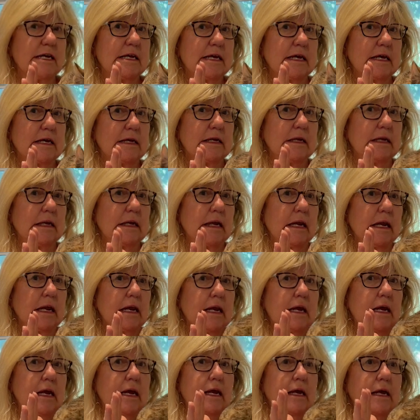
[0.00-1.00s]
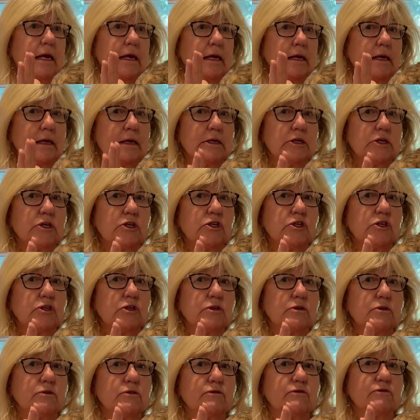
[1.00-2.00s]
kitten in
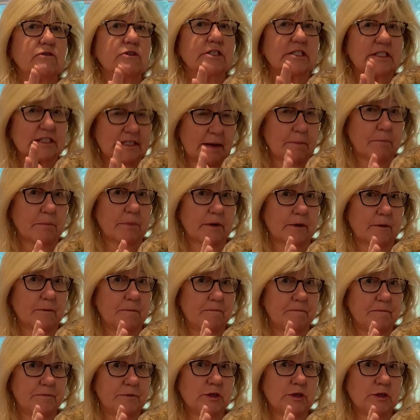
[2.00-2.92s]
December.